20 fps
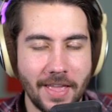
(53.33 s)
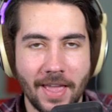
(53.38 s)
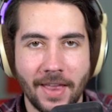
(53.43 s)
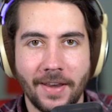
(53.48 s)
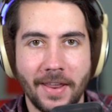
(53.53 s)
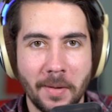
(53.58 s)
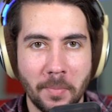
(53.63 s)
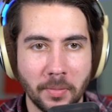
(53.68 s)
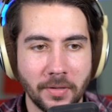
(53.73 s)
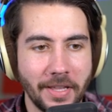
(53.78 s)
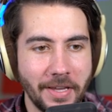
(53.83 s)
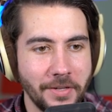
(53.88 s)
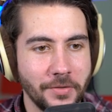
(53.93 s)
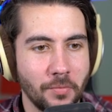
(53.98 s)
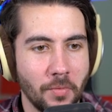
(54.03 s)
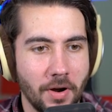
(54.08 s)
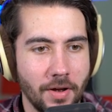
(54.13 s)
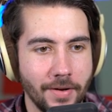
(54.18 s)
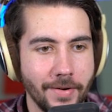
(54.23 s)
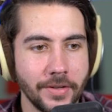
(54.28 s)
and a
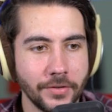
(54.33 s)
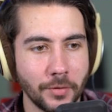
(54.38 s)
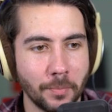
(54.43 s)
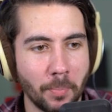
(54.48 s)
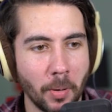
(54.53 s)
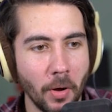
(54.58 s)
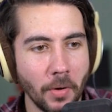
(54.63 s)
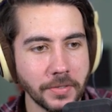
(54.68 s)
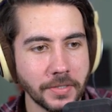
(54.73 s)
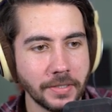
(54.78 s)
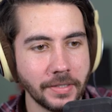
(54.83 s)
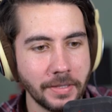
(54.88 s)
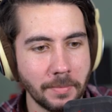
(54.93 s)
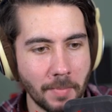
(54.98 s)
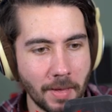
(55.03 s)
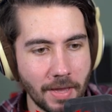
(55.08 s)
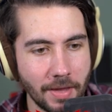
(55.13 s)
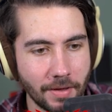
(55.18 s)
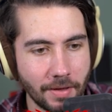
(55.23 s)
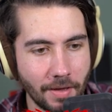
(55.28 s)
blaze rod supposedly
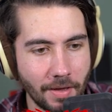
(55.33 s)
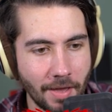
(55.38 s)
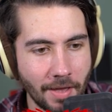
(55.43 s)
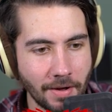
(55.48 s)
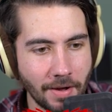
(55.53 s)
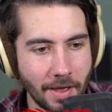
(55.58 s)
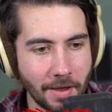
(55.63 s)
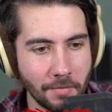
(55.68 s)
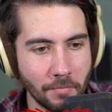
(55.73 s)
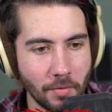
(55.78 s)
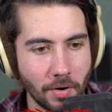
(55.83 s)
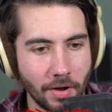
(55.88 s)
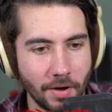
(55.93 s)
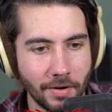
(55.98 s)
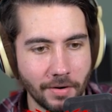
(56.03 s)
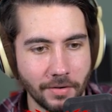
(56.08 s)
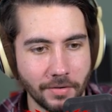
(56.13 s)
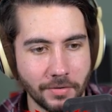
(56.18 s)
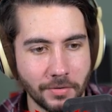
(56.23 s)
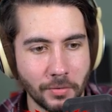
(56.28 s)
make an end
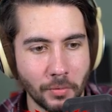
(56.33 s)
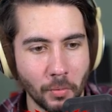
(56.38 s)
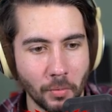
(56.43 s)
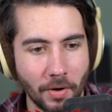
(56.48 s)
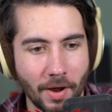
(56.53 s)
rod. Tor